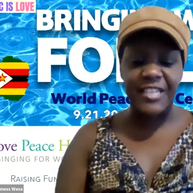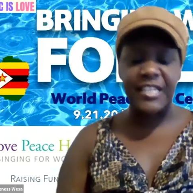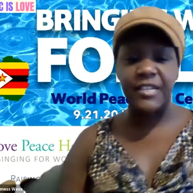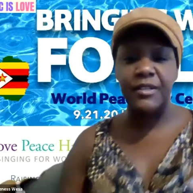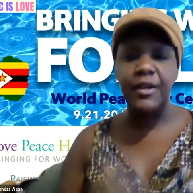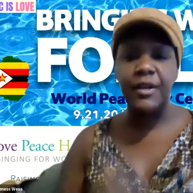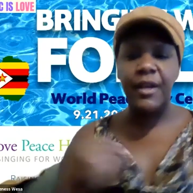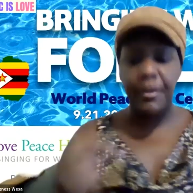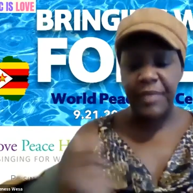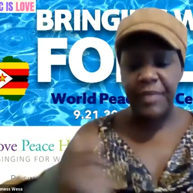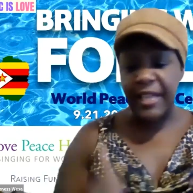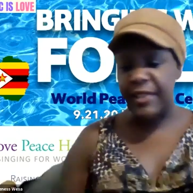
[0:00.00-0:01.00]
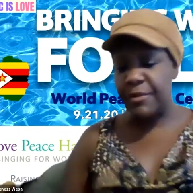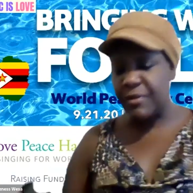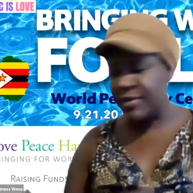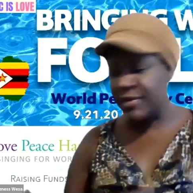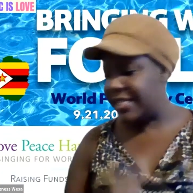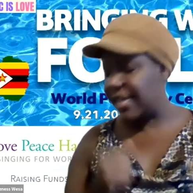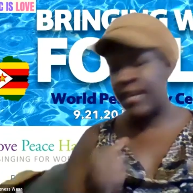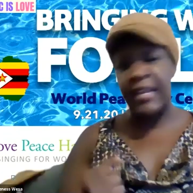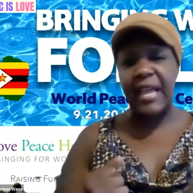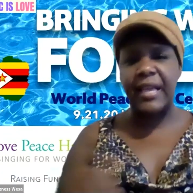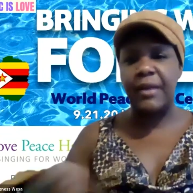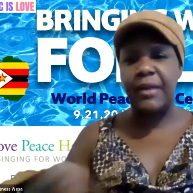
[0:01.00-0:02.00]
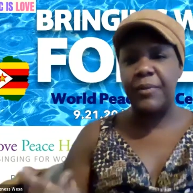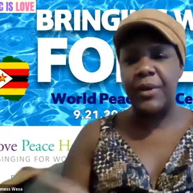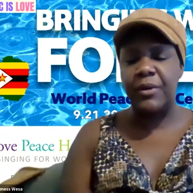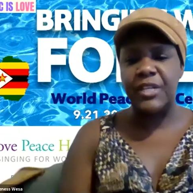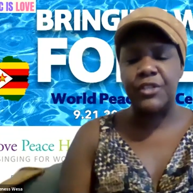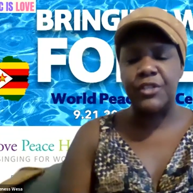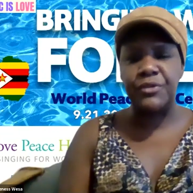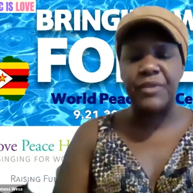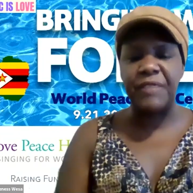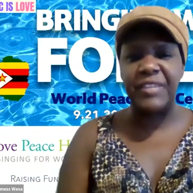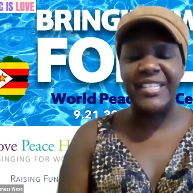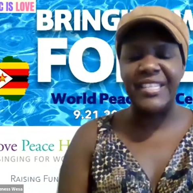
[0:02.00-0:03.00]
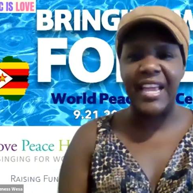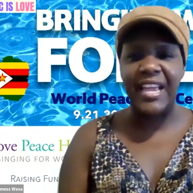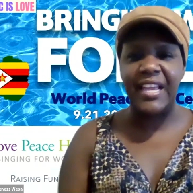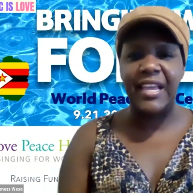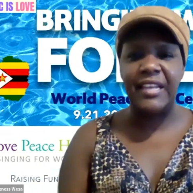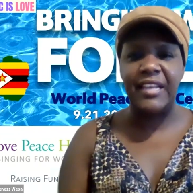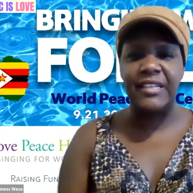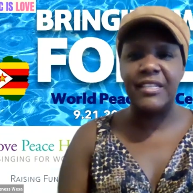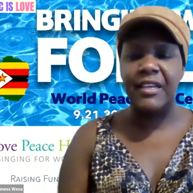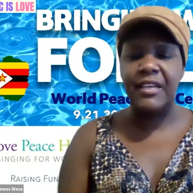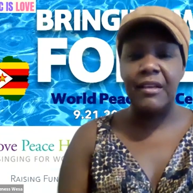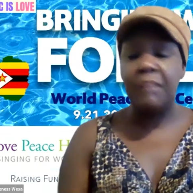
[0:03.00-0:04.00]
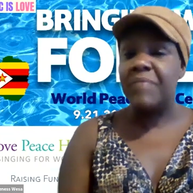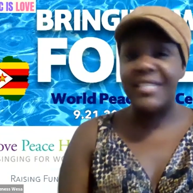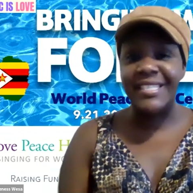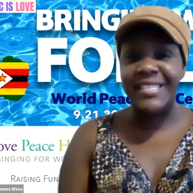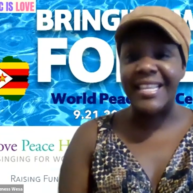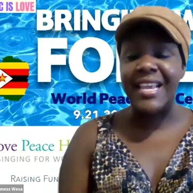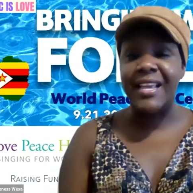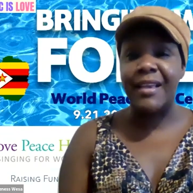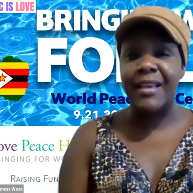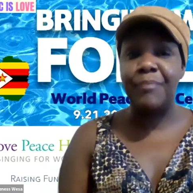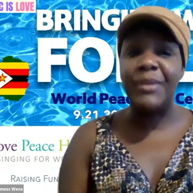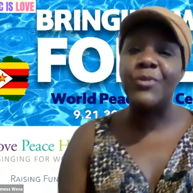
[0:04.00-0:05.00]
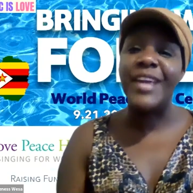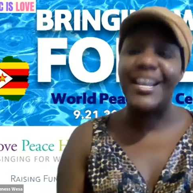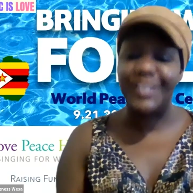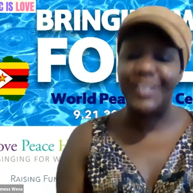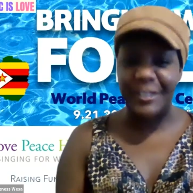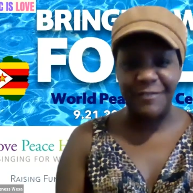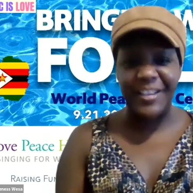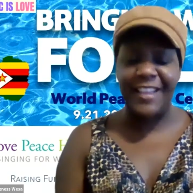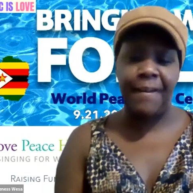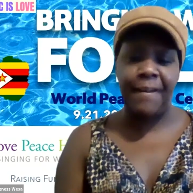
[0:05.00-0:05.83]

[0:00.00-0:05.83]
the music like we always do every day and sing, but we are serving.